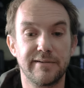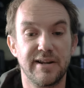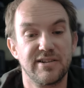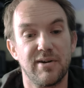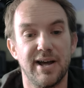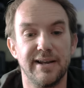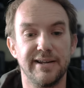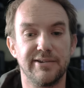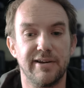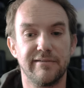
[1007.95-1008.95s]
So that's quite
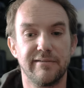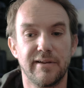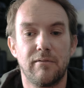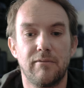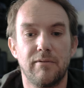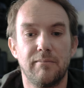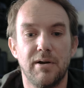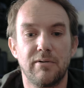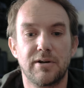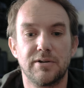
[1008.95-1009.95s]
handy to have. Remote